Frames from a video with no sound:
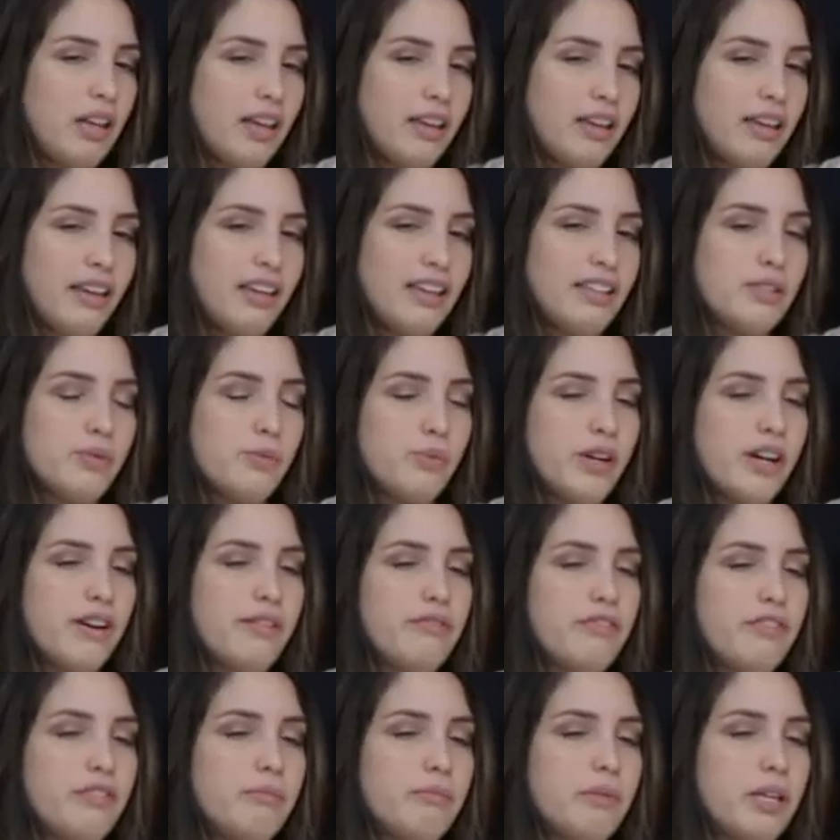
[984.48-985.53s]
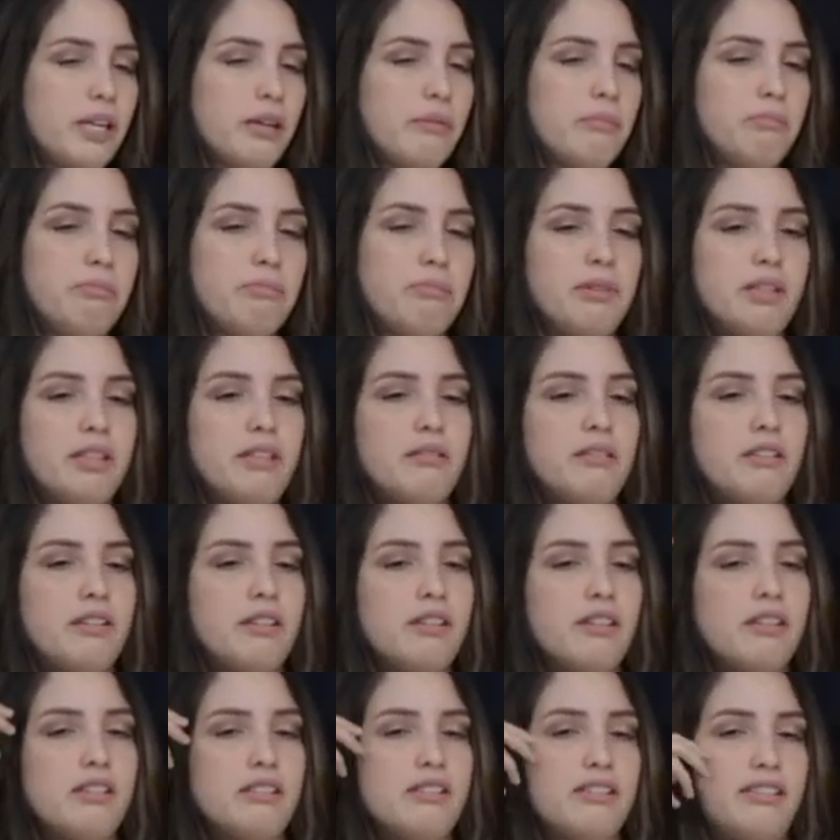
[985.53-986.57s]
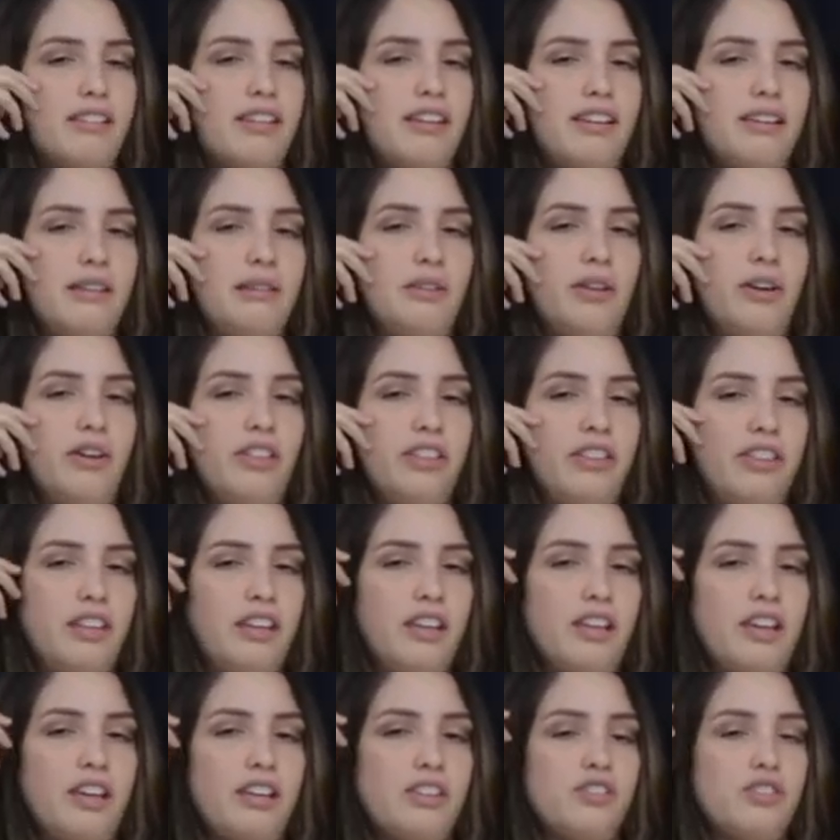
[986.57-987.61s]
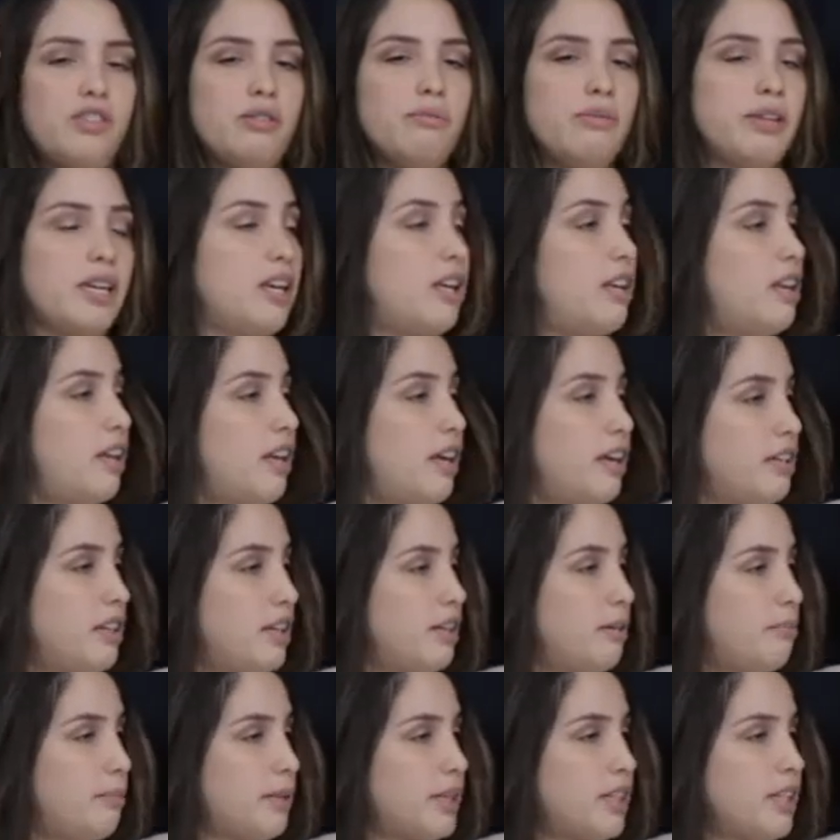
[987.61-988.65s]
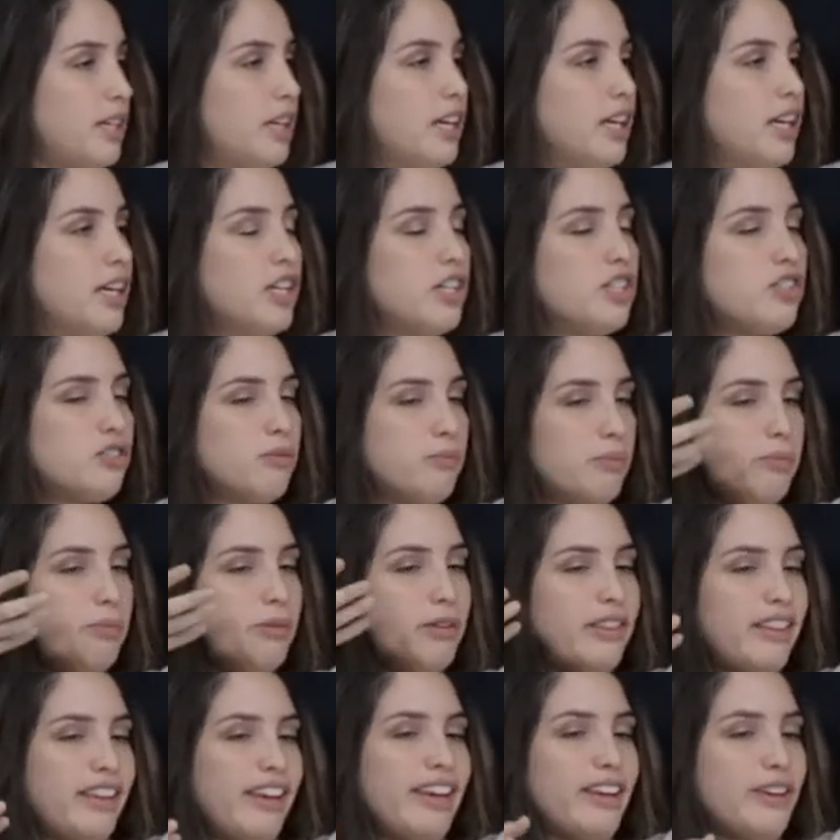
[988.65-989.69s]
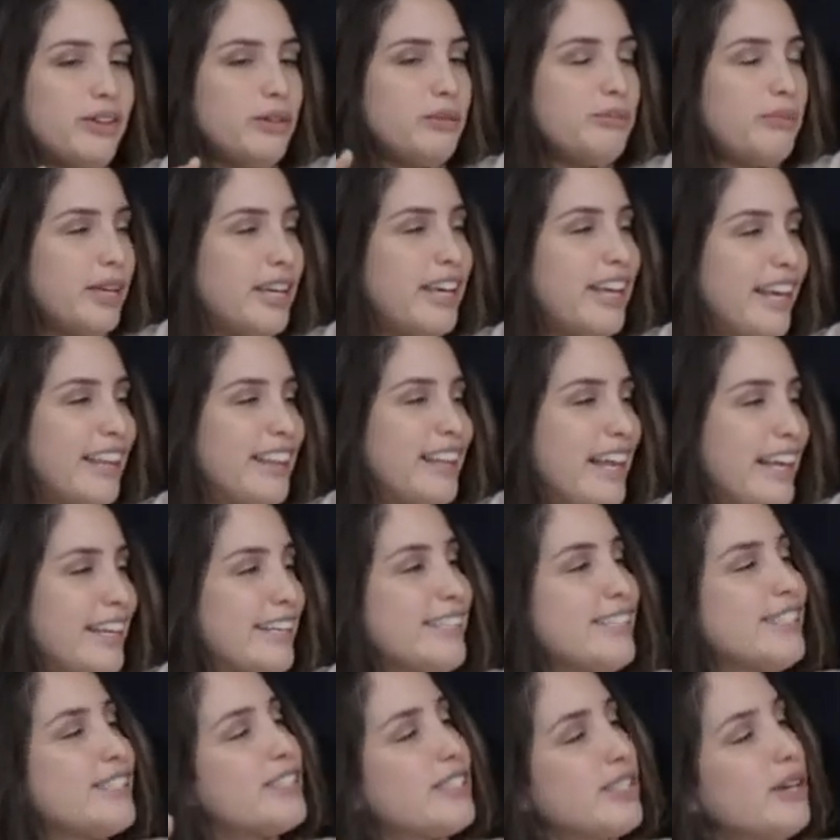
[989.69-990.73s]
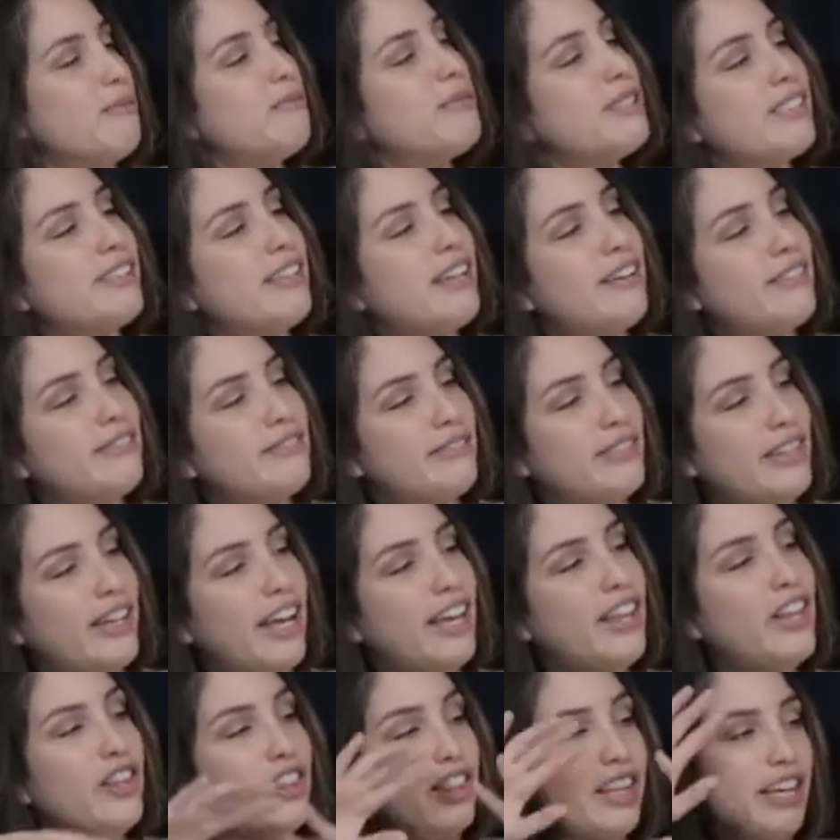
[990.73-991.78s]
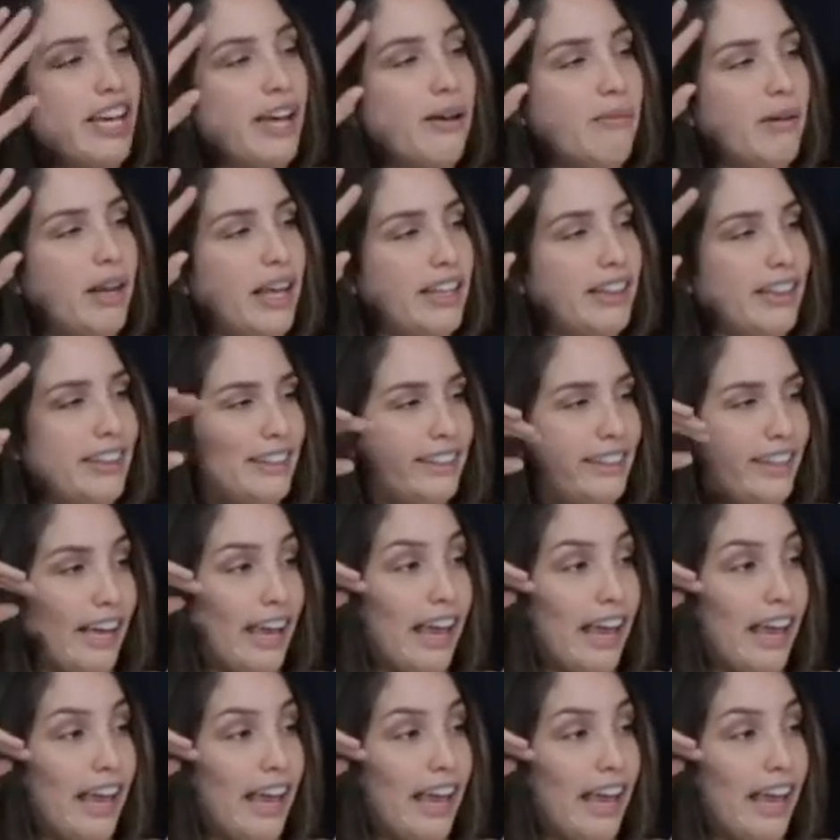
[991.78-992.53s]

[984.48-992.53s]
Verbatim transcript: like it's weird for me because I don't think I should be headlining, but some people think I could be headlining some stuff. I don't think I'm like the